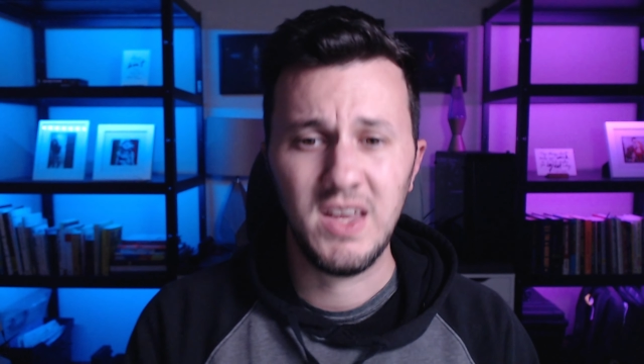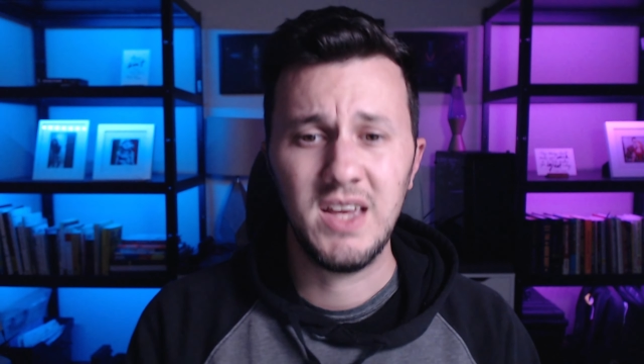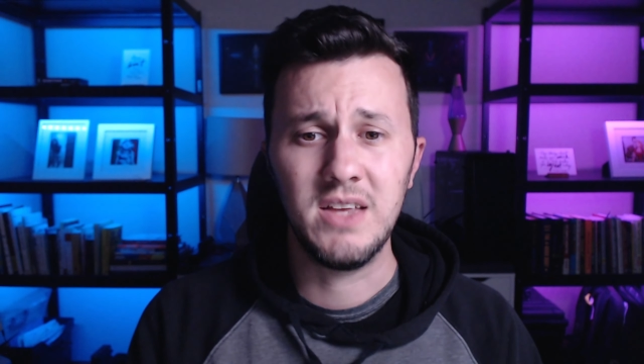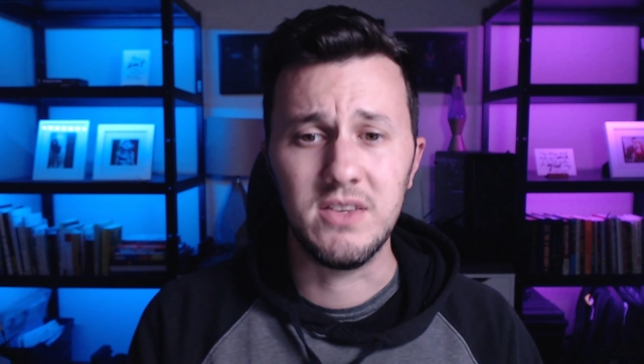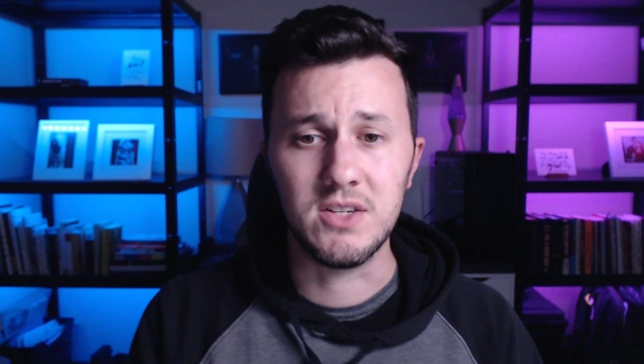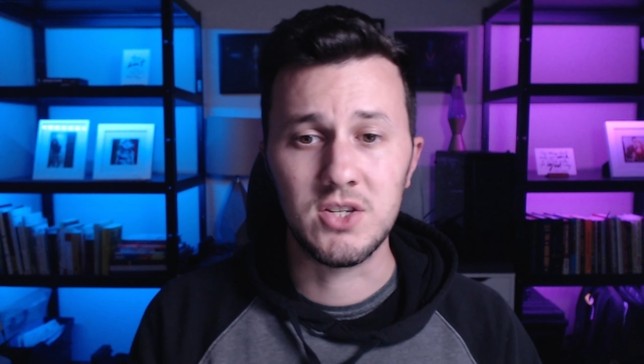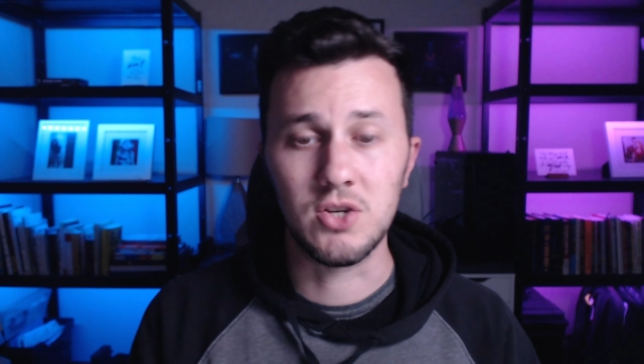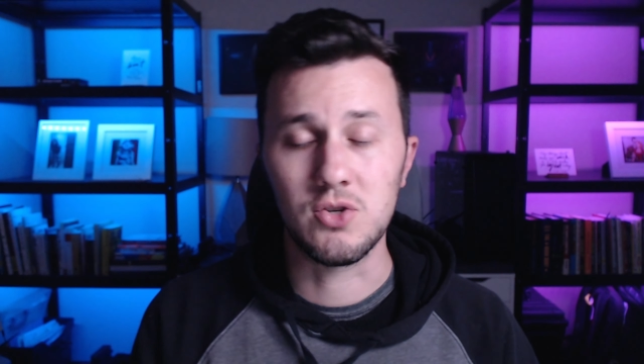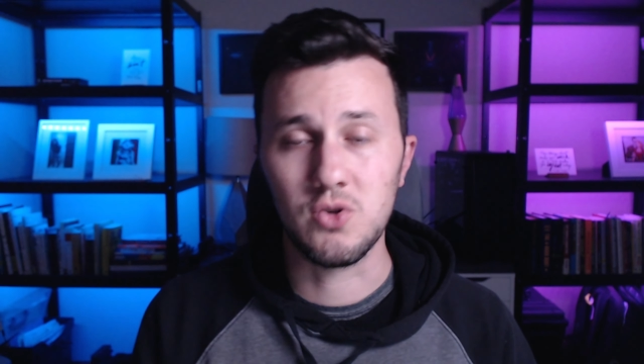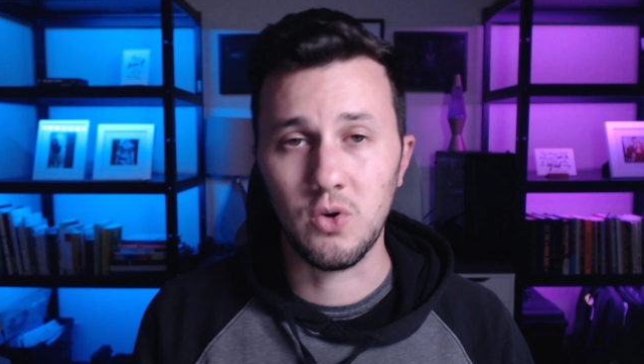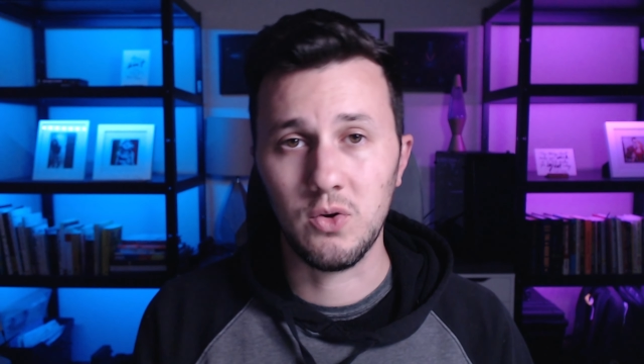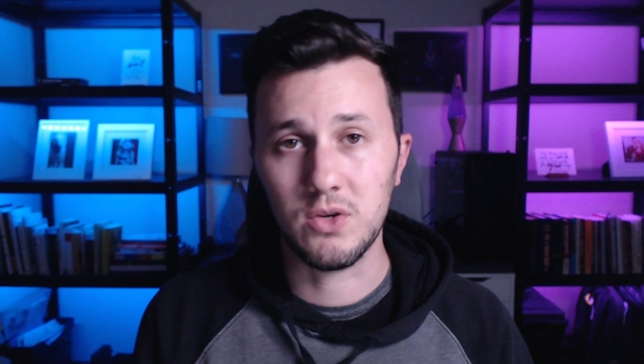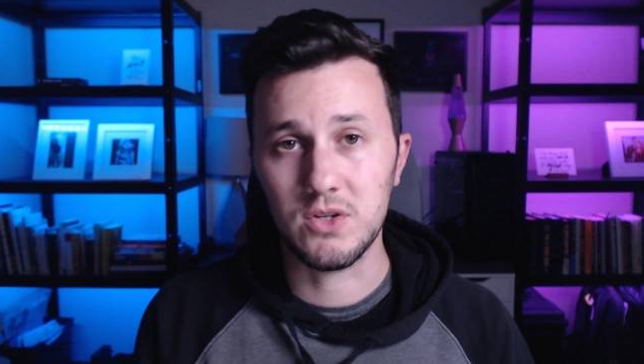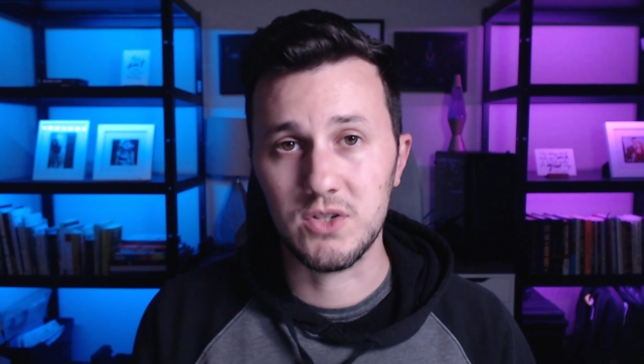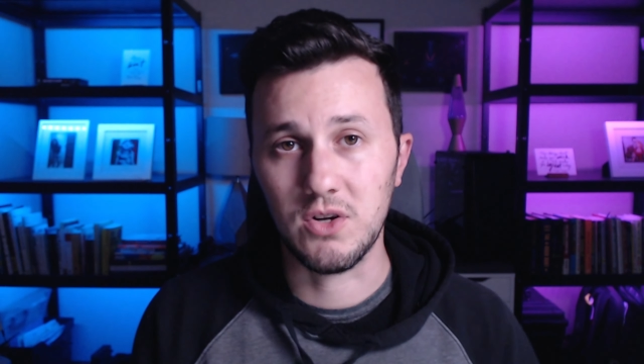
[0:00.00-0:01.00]
These
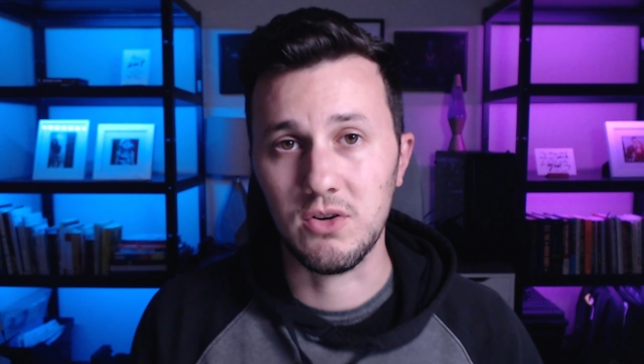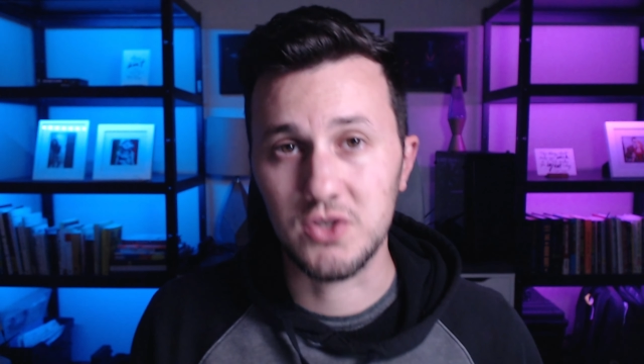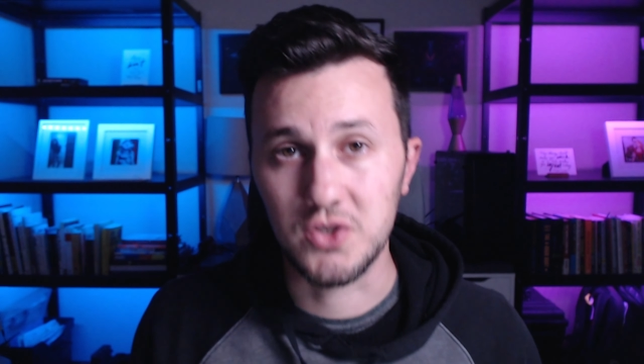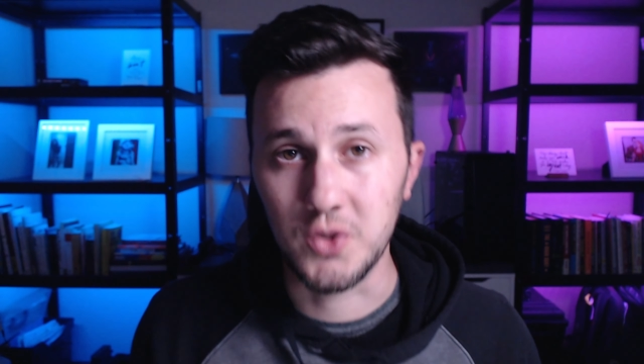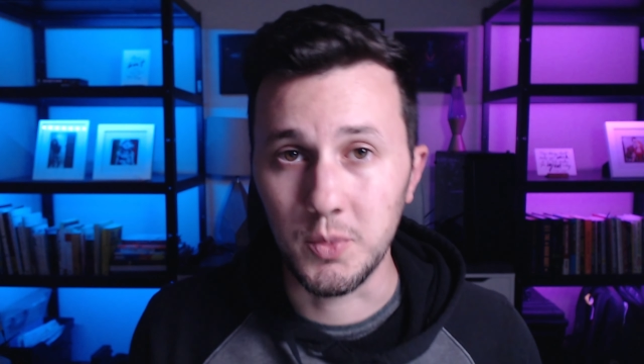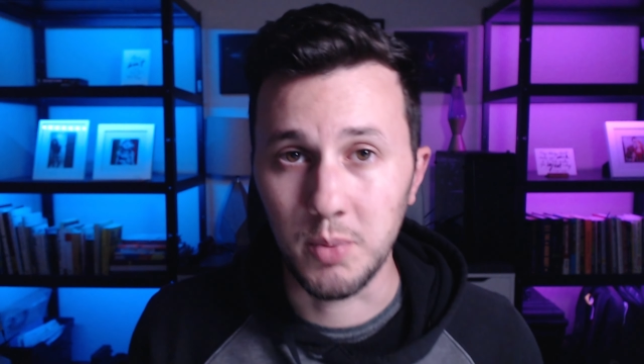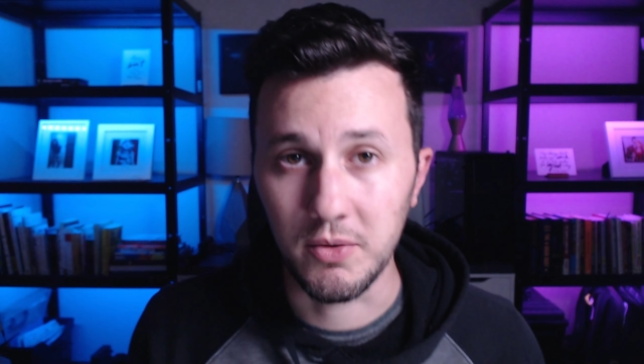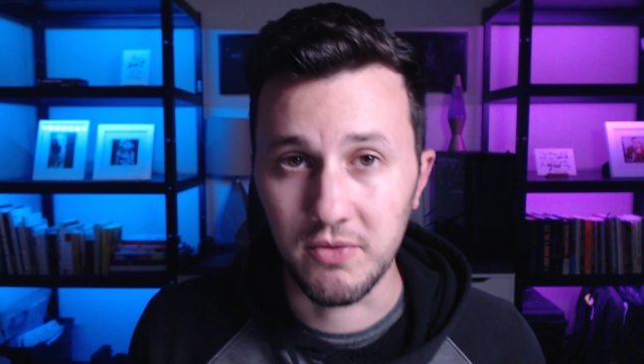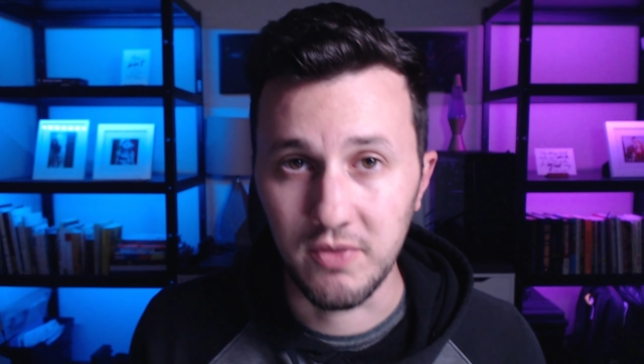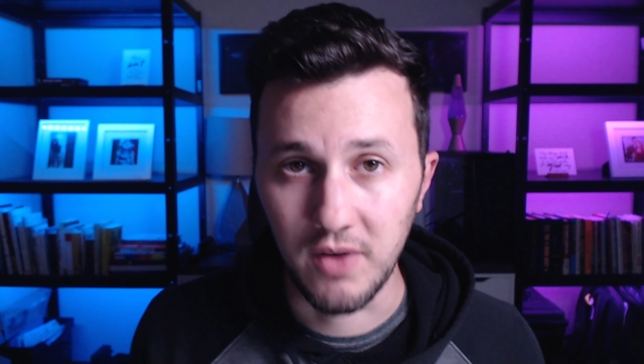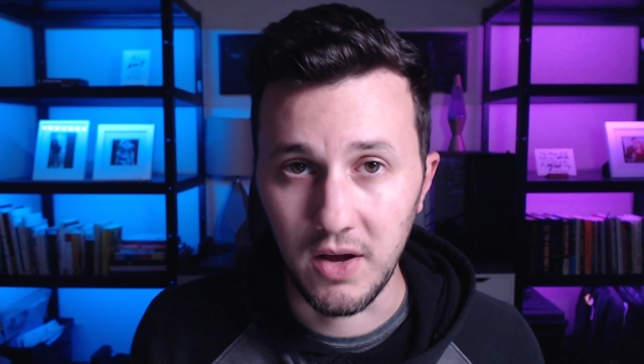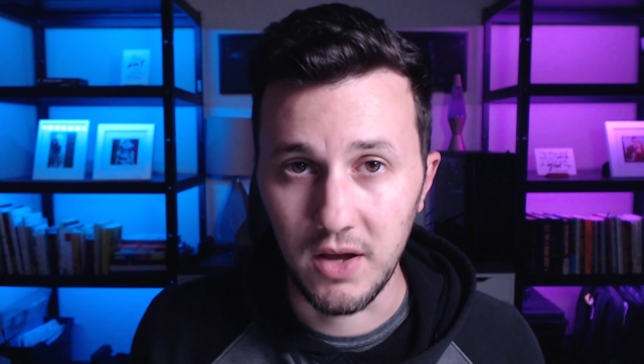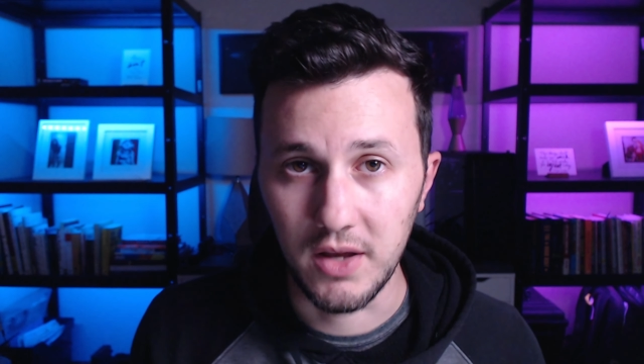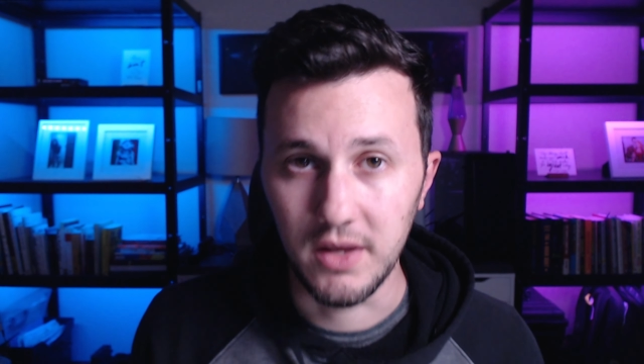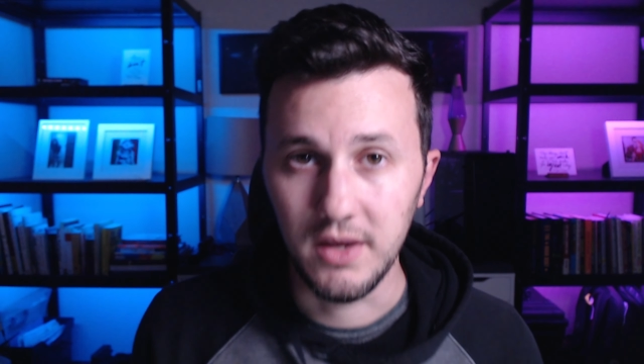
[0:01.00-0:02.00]
controllers are super
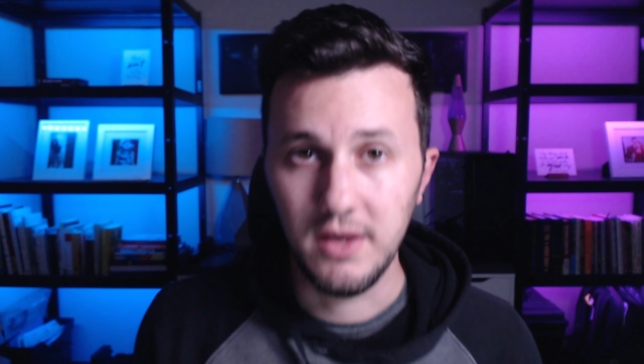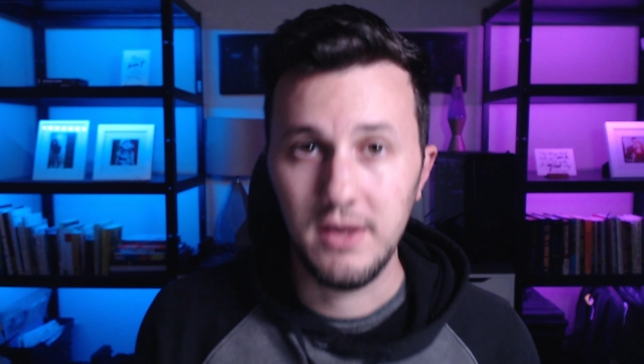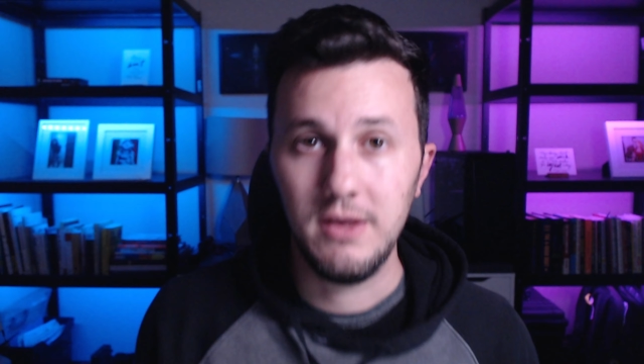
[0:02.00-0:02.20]
fun,